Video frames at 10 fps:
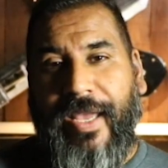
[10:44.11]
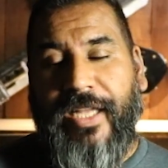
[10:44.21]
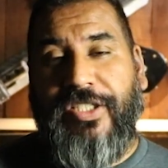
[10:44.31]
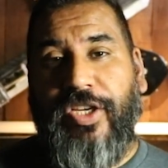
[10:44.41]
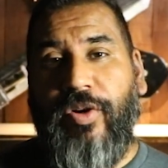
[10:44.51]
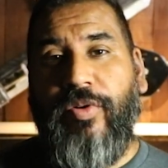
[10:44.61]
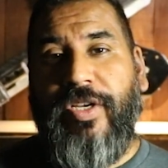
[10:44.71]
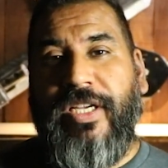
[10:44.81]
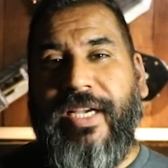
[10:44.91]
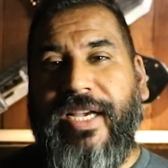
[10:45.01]
And so
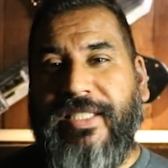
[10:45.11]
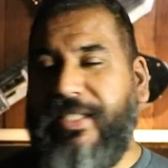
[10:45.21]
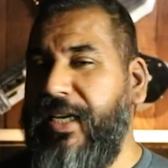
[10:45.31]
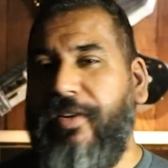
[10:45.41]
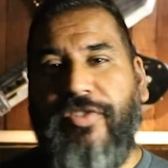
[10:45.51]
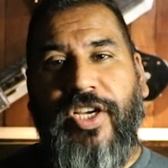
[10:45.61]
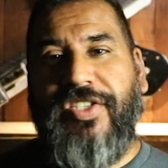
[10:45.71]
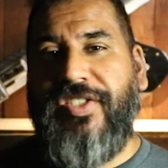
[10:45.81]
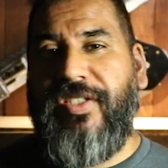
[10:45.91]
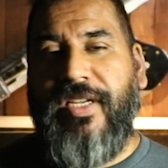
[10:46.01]
instead of
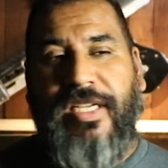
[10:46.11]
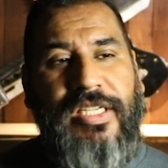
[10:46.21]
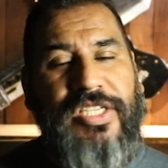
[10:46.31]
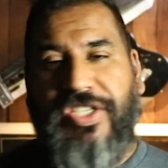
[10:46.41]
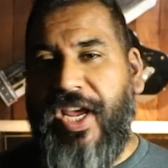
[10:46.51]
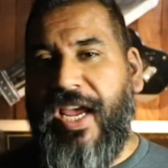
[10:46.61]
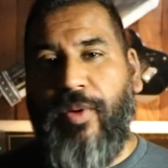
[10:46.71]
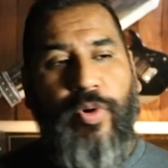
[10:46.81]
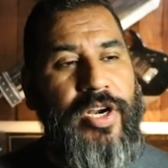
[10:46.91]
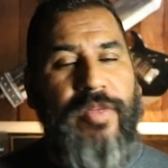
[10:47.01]
just
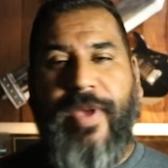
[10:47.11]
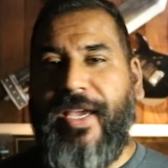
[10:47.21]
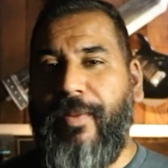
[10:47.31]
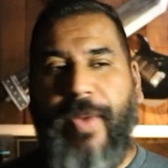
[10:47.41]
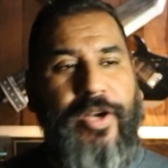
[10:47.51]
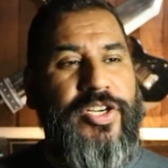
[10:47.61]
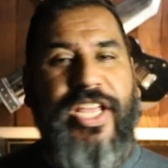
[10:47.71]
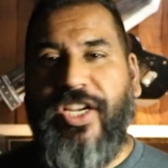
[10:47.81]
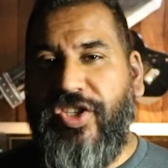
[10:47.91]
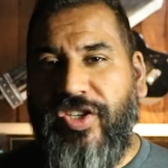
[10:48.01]
saying we're going to make a better
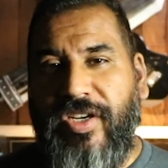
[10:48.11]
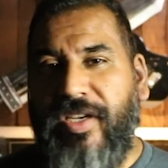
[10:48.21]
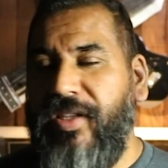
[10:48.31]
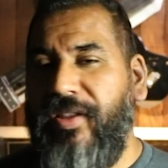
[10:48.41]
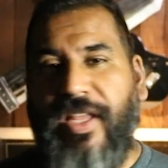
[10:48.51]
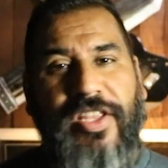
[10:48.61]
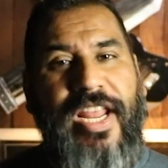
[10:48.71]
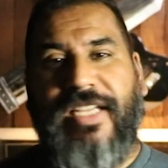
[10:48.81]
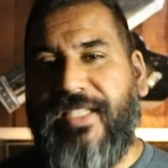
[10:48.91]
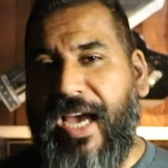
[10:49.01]
dish than the
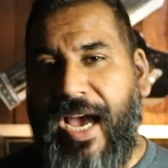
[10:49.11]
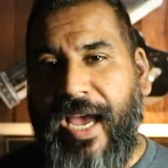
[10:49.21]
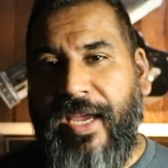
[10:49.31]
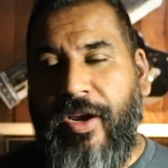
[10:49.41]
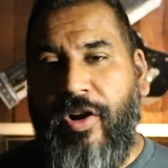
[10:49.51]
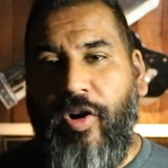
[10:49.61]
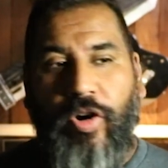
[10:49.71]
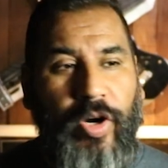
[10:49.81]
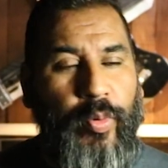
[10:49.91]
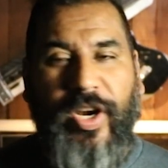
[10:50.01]
next guy,
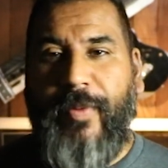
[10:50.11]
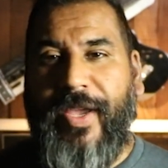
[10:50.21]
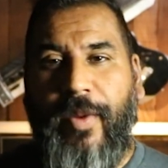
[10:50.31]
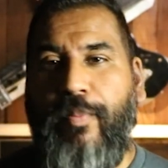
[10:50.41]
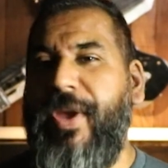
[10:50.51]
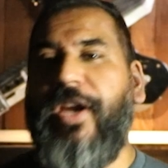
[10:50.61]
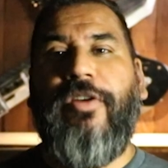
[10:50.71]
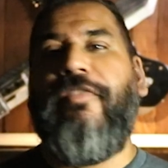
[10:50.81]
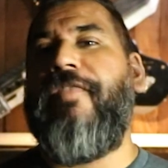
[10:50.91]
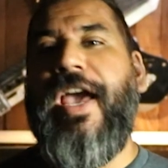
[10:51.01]
or we're going to make a
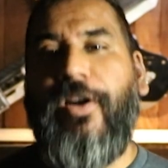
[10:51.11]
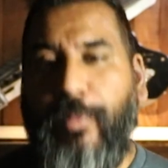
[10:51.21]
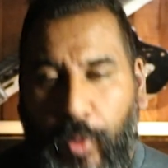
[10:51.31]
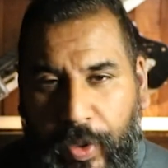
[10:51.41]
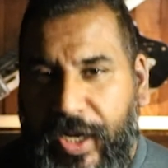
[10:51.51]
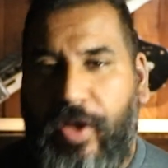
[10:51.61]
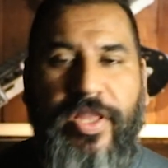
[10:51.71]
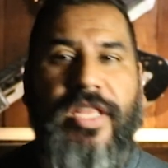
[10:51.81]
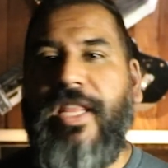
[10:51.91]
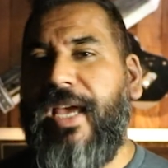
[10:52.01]
bigger, fatter burrito
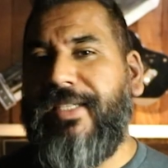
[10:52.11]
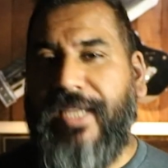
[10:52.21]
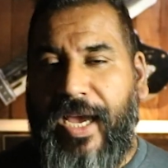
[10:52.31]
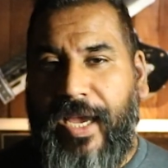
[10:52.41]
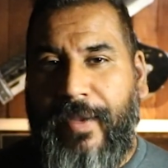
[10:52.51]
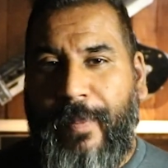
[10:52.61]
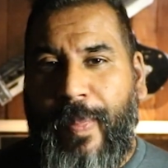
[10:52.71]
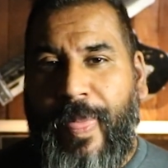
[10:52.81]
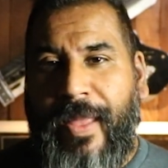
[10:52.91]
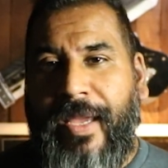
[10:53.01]
than the next guy,
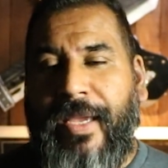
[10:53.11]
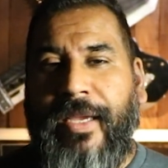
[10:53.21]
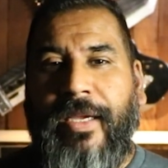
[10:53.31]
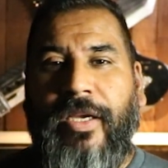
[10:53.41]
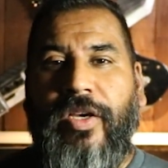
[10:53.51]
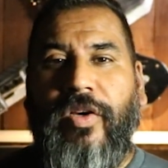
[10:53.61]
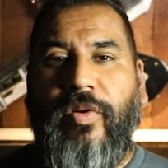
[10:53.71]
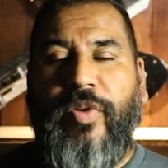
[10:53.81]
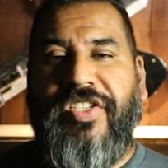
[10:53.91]
we